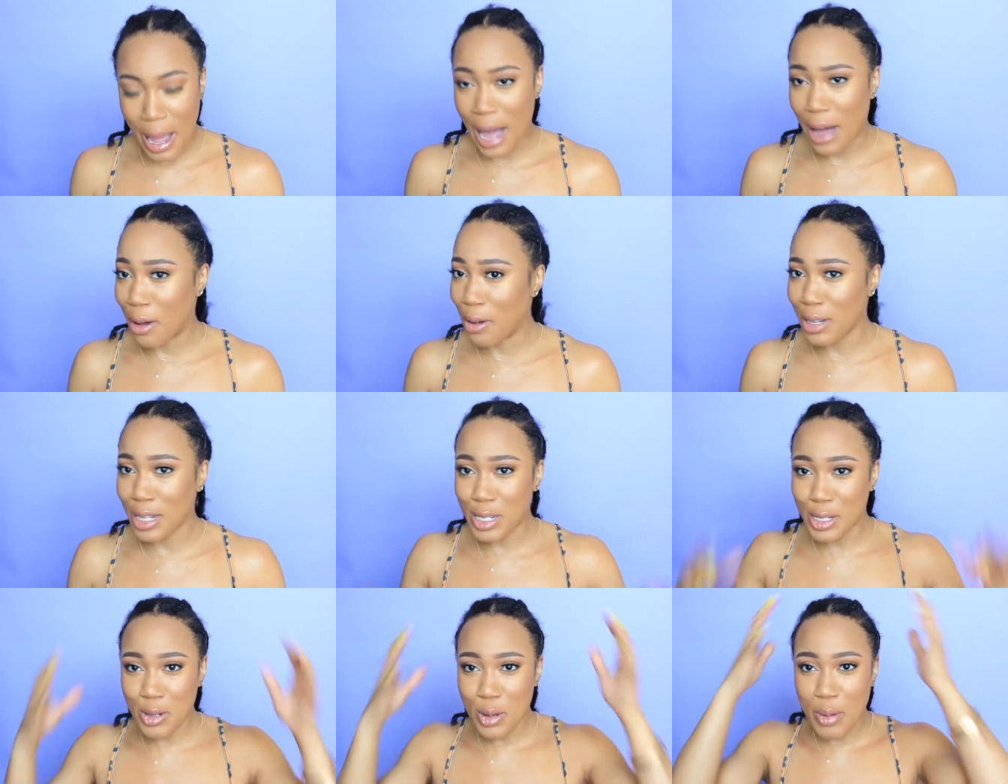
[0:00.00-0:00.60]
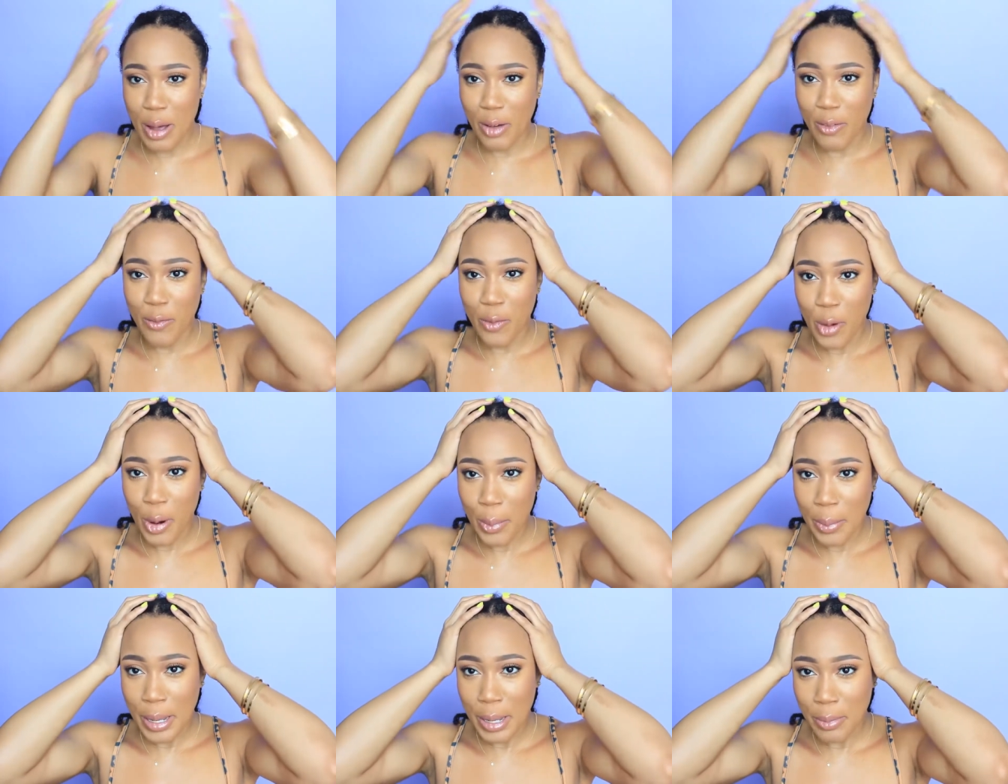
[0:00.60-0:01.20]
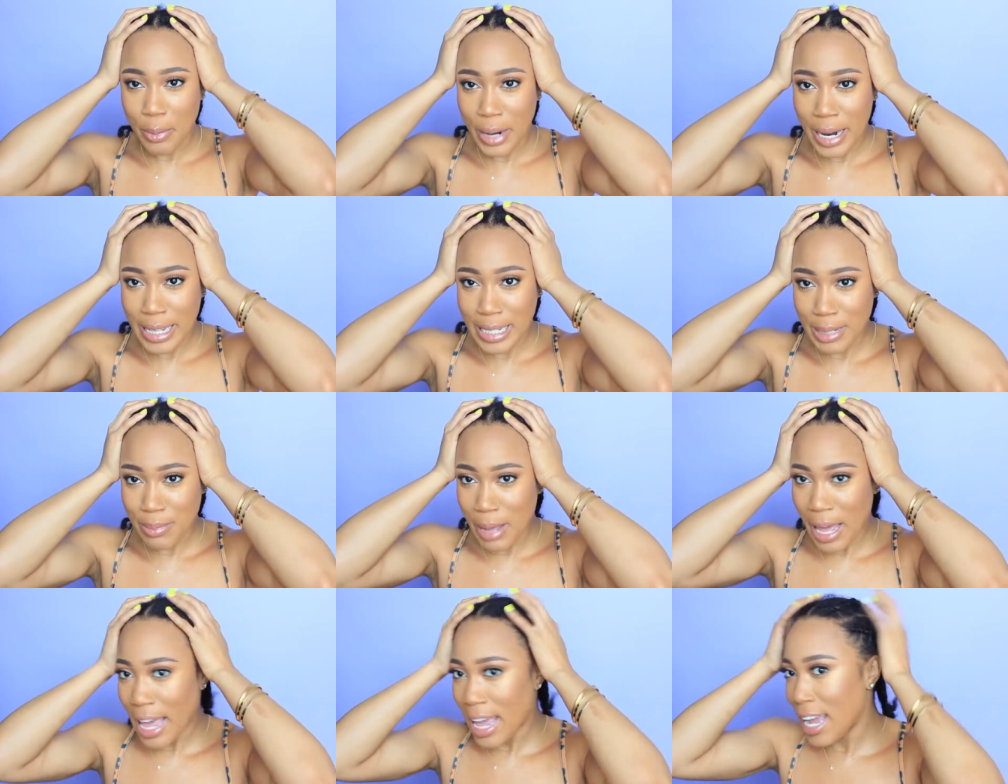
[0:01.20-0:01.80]
I only do about four big
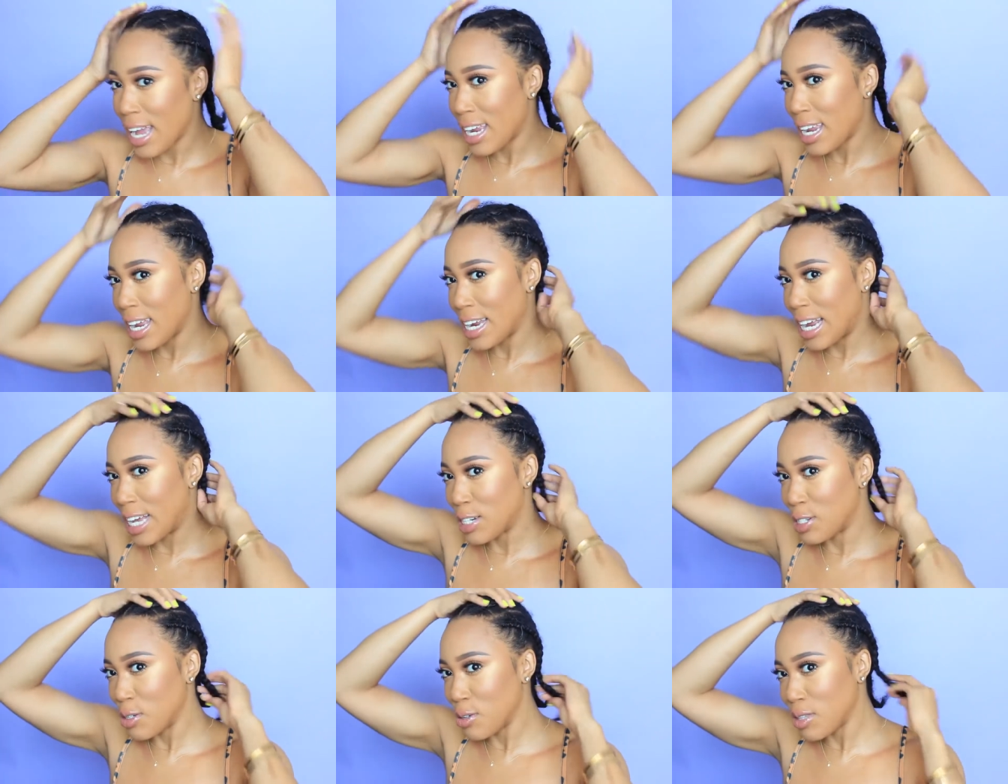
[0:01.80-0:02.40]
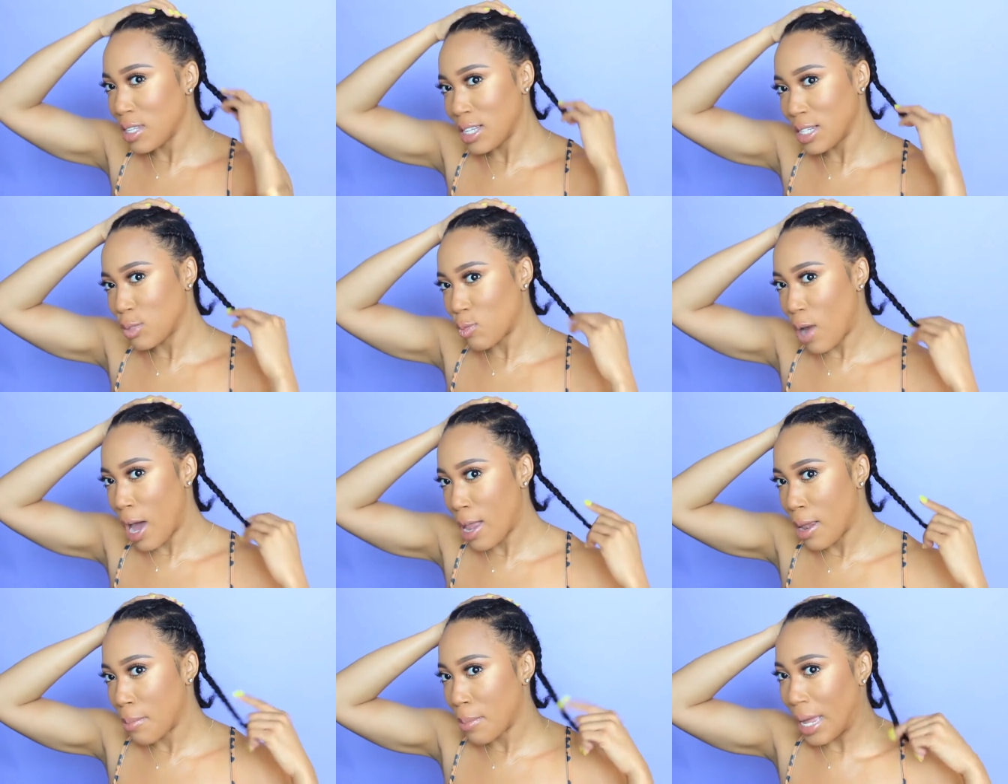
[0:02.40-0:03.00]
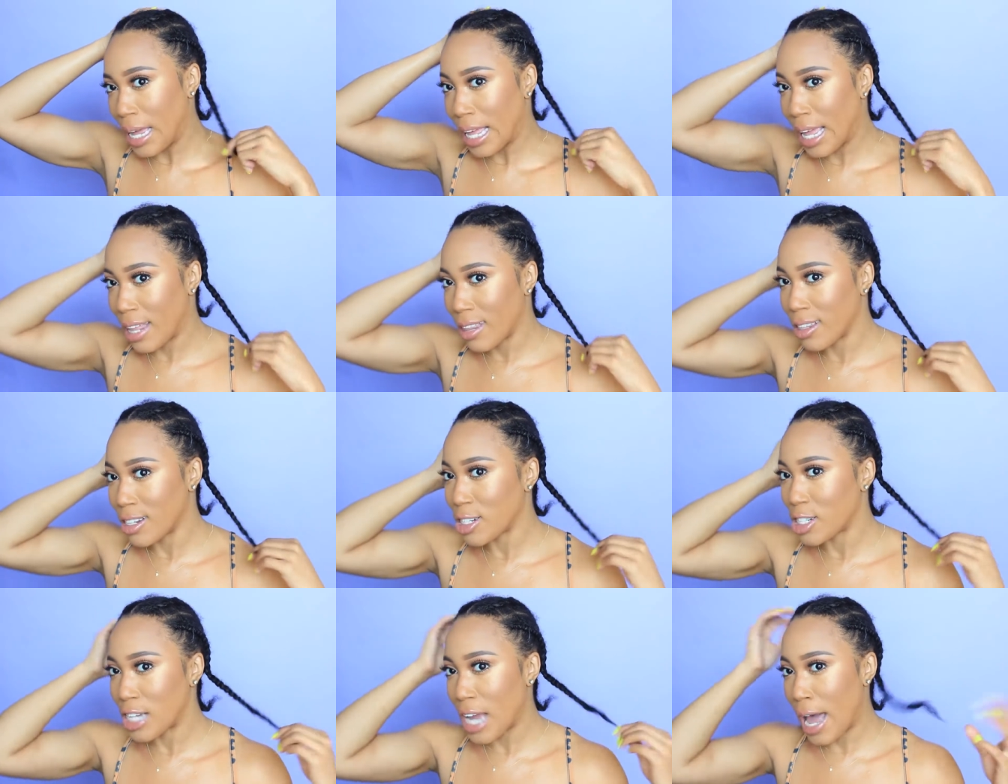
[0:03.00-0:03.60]
braids in my head and I do these while I'm like in
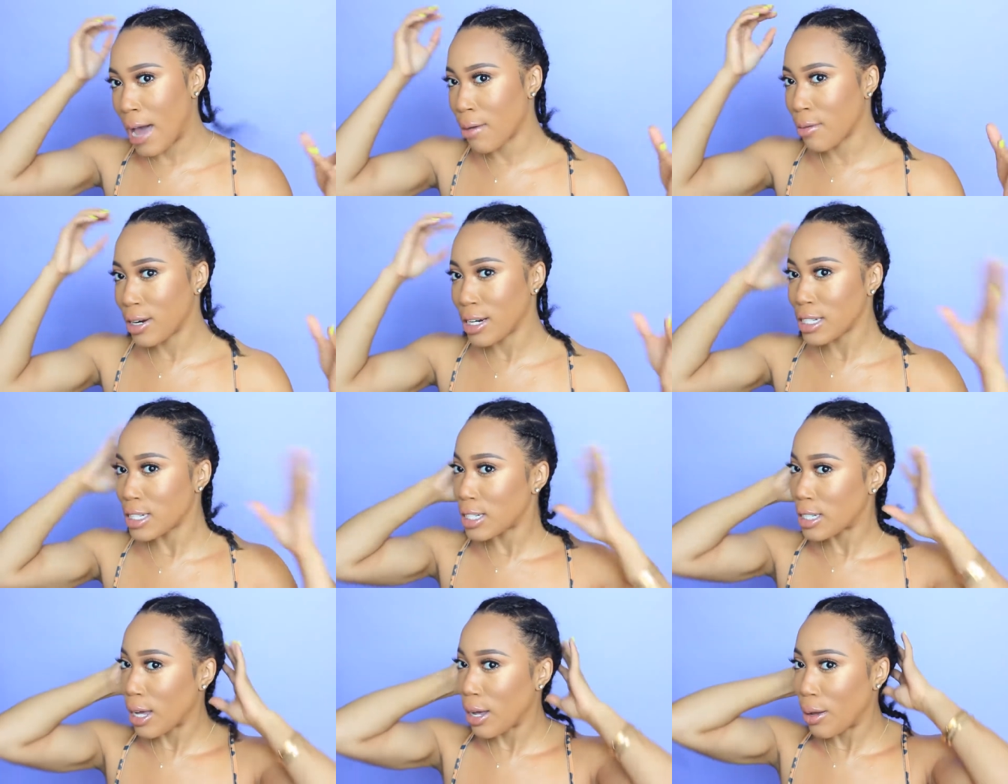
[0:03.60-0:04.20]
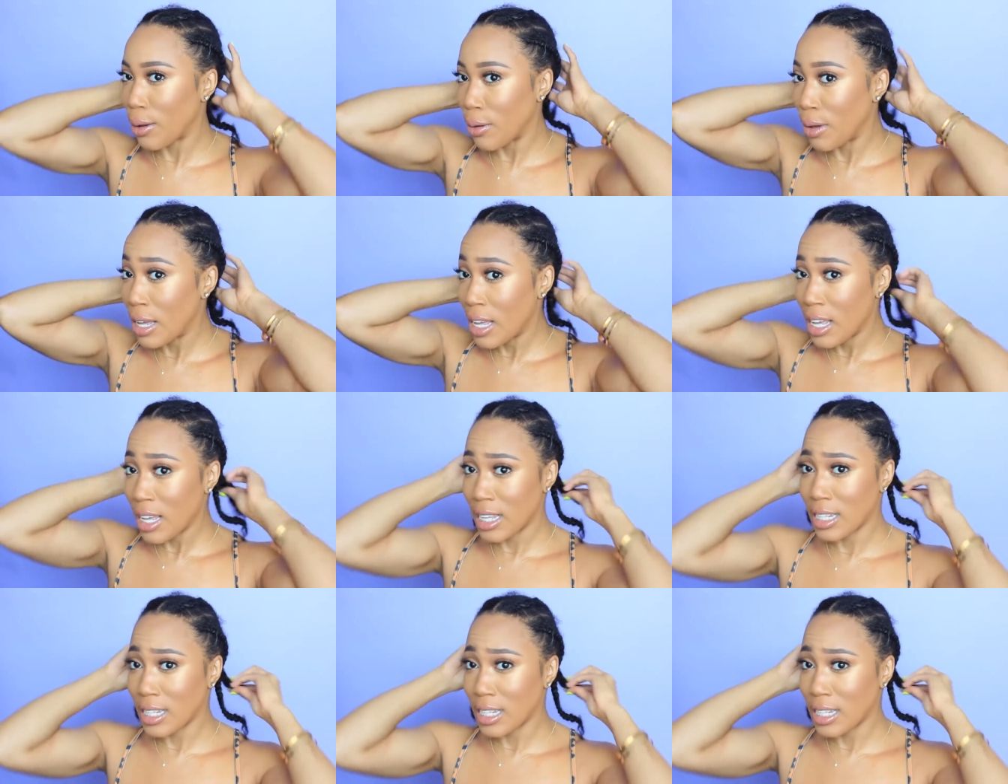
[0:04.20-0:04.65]
the shower so